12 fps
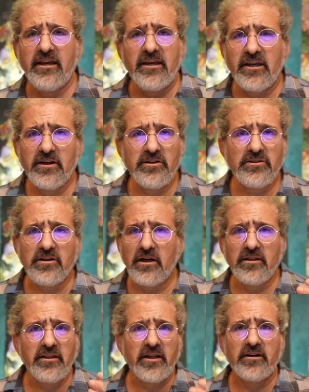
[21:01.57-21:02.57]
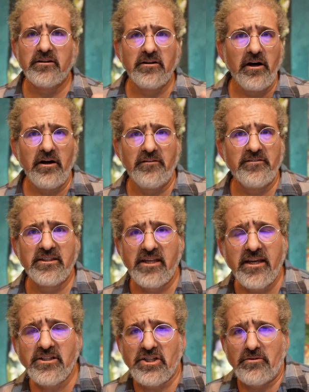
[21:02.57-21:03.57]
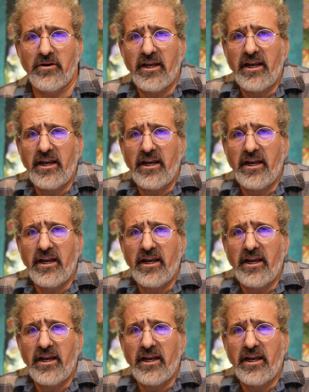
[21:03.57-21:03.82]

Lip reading: here's a letter of intention, right?